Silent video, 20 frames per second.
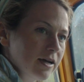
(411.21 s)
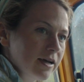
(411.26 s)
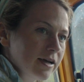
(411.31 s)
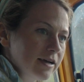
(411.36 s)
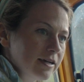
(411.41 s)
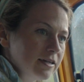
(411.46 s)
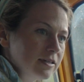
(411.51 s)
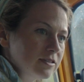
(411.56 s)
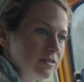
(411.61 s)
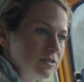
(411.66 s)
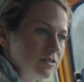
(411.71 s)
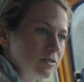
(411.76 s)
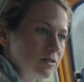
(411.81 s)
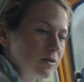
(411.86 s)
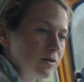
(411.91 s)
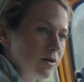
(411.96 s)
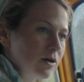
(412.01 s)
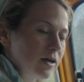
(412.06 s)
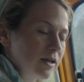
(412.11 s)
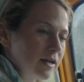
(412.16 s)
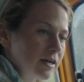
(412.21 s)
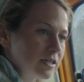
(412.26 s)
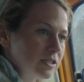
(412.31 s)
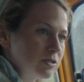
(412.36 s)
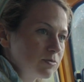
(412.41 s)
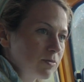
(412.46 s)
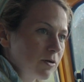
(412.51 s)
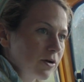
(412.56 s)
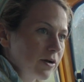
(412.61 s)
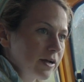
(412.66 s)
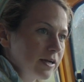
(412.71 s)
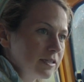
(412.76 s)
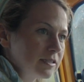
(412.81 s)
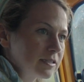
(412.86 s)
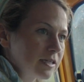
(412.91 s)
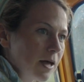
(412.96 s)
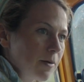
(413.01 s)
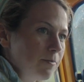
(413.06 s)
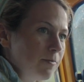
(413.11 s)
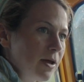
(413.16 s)
is an experience
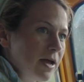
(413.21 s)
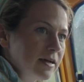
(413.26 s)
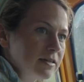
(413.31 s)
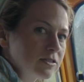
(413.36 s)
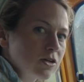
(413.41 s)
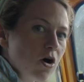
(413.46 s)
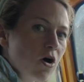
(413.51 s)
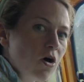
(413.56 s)
that makes